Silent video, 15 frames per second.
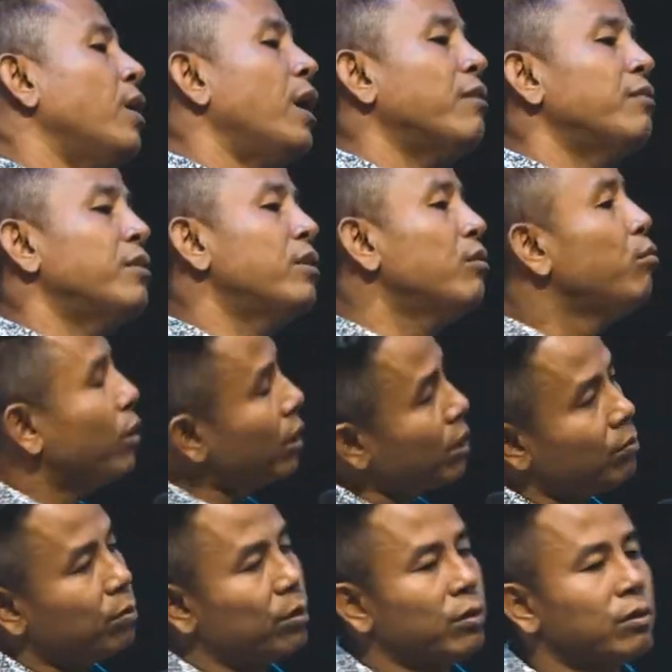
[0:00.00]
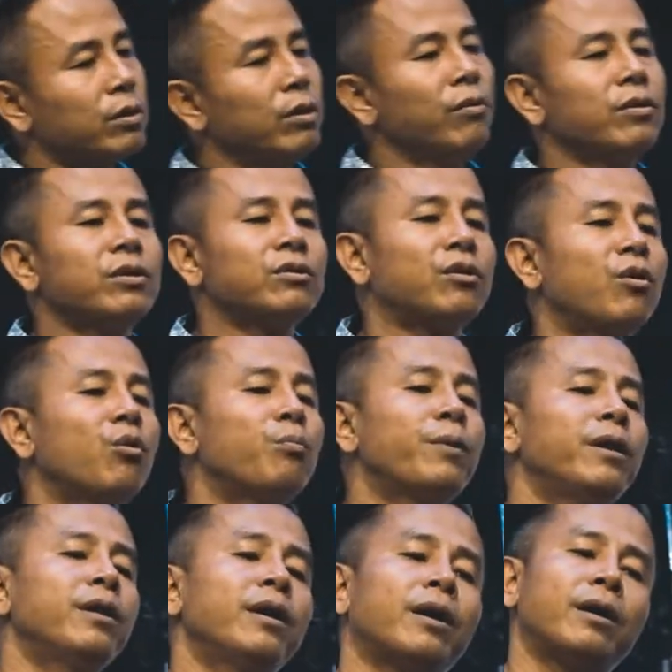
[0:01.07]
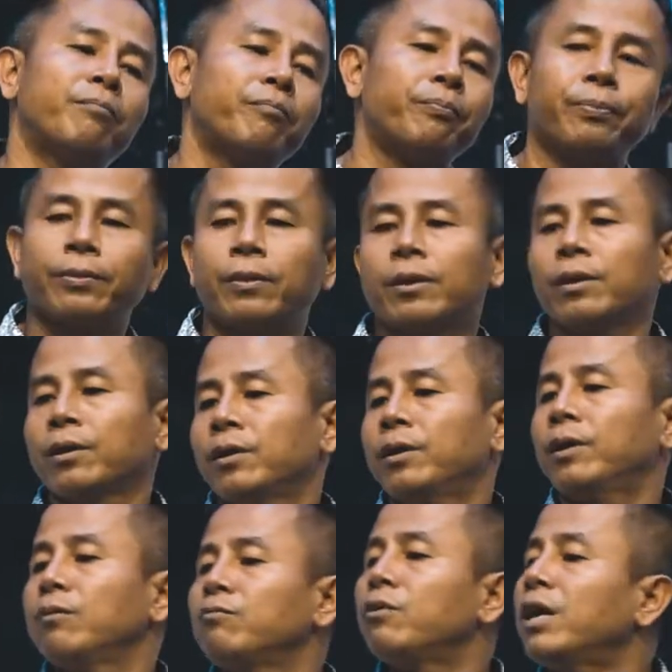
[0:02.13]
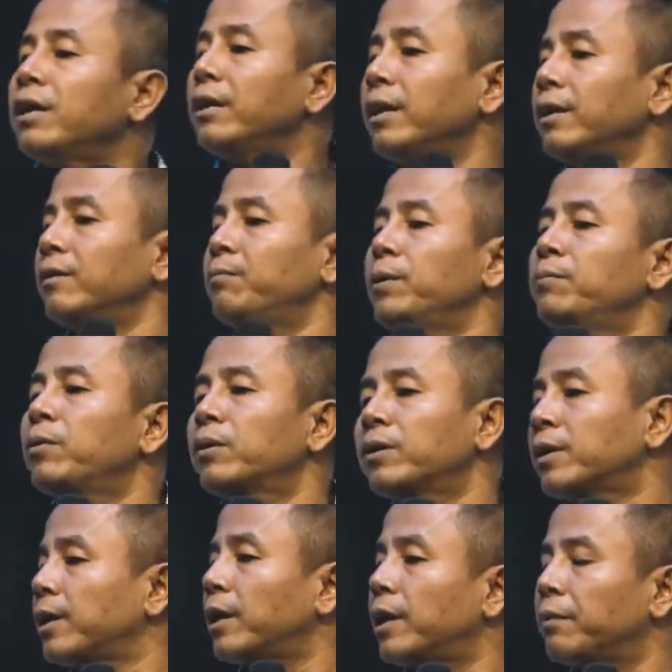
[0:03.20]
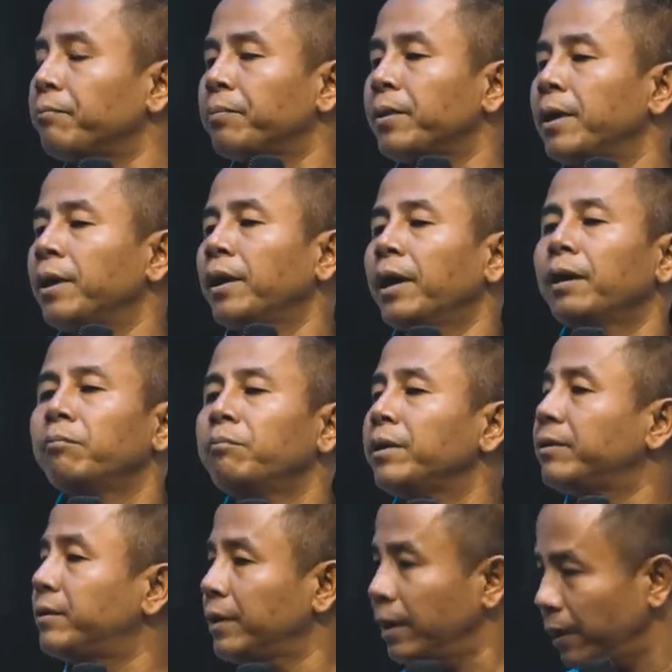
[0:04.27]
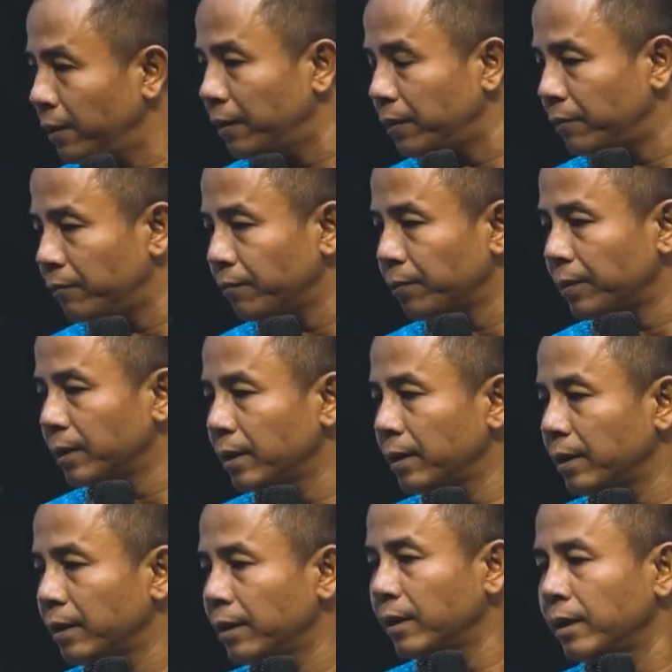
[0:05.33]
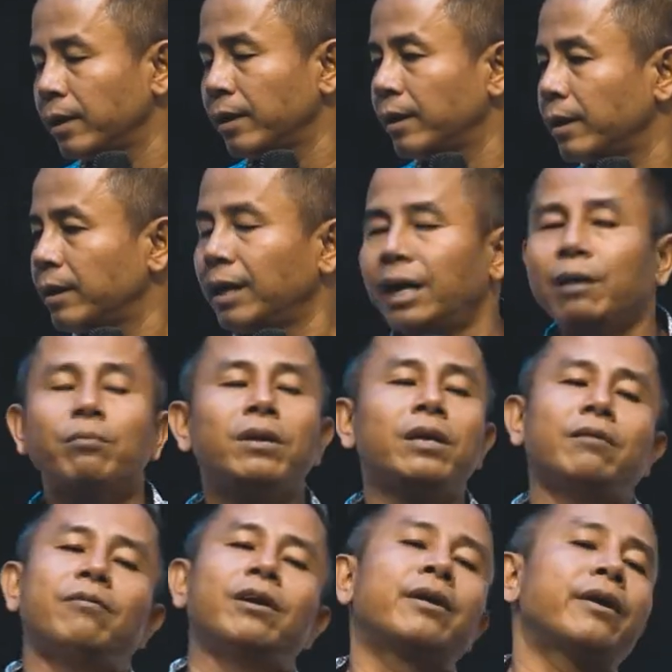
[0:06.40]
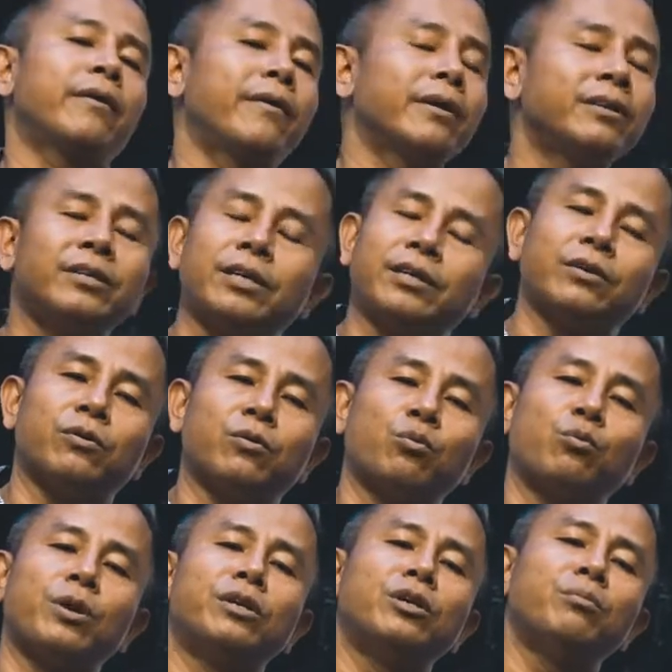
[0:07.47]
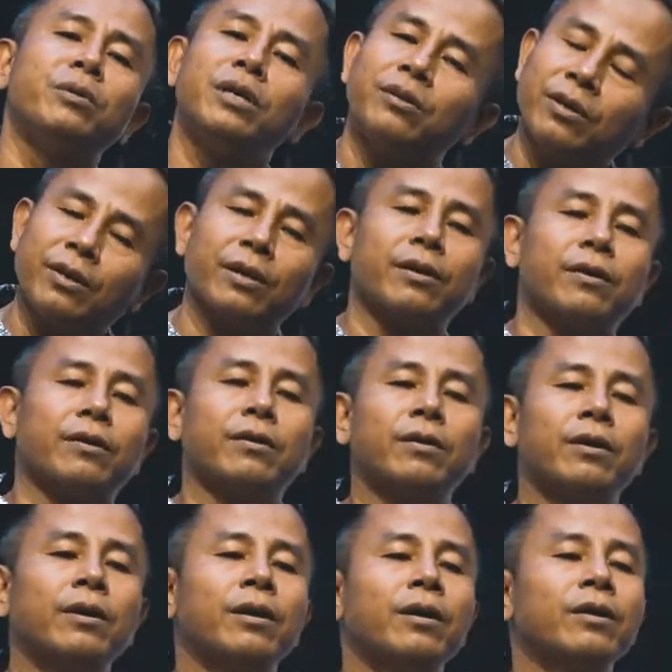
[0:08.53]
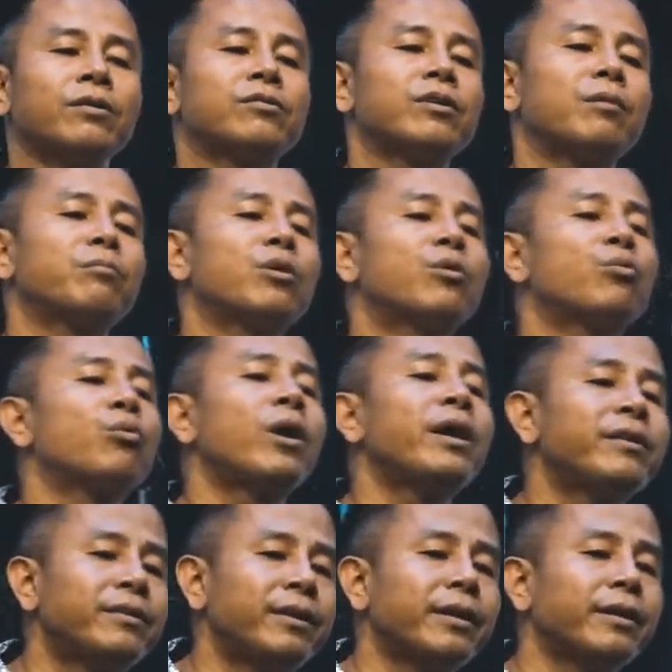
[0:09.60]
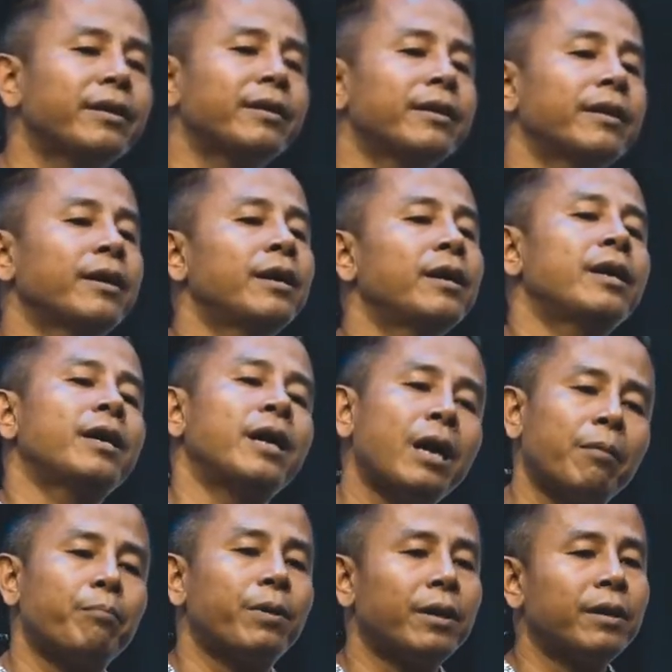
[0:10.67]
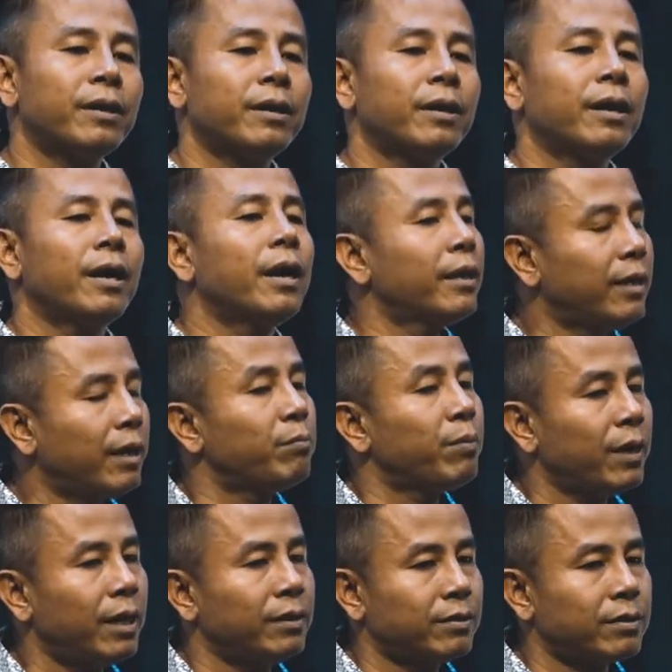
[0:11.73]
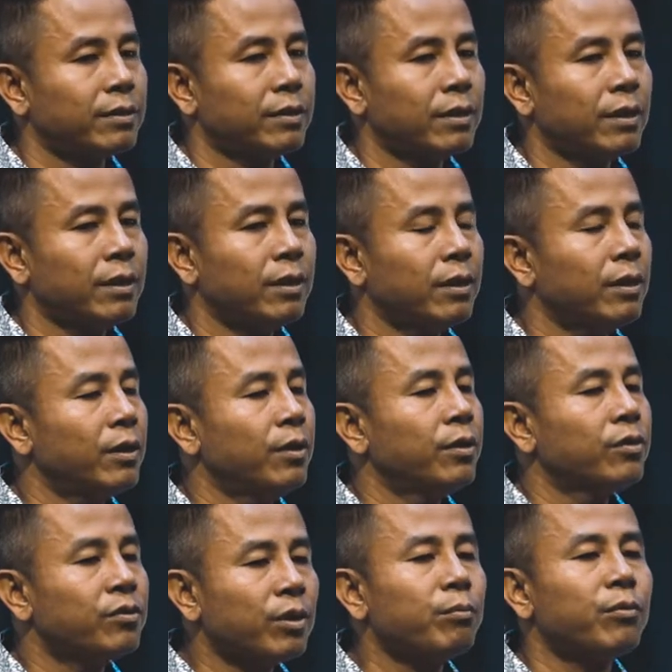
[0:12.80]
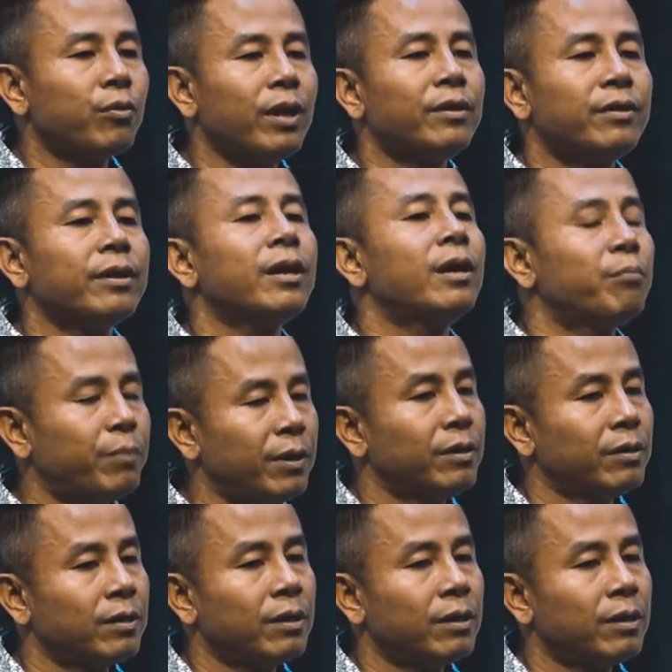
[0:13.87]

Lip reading: have it available, you know, just open it up, invite other people to come and meet together. Now, I believe, I guarantee you, when you meet together, some great thing happen at that place. Some great thing happen.